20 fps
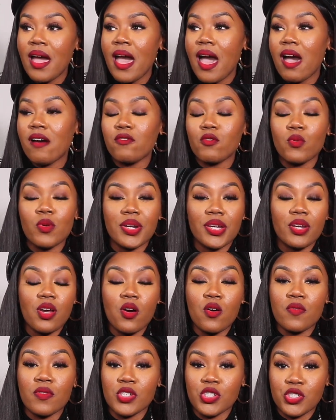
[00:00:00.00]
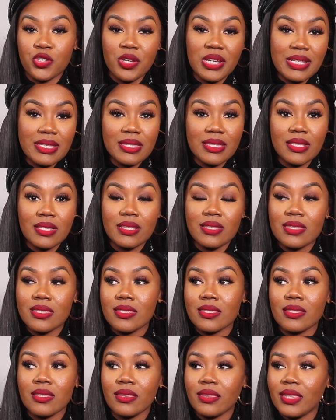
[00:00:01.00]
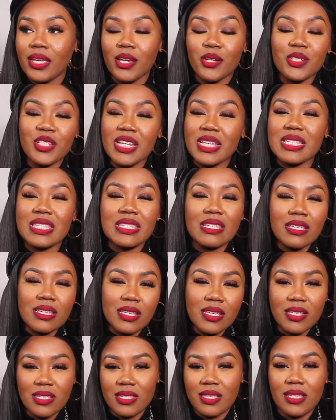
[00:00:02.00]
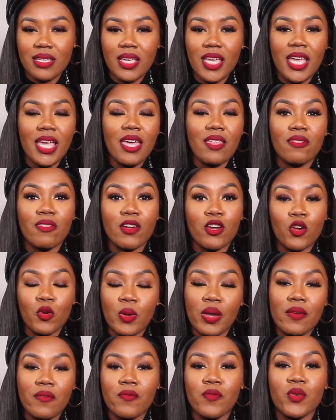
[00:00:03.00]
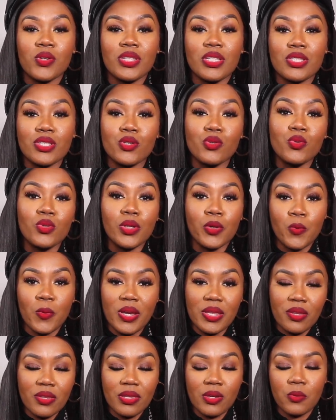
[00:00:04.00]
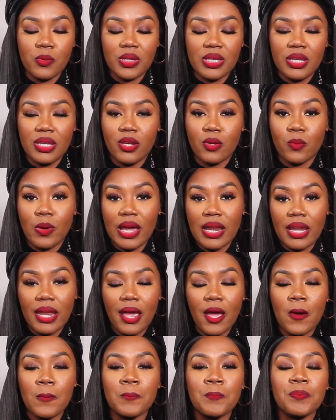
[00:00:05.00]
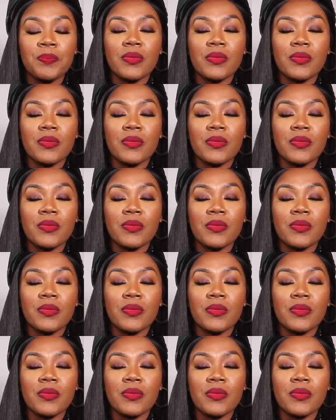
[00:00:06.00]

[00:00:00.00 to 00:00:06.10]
I've worn it over dresses, they're just easy and they're great for this cooler weather that we're getting right now.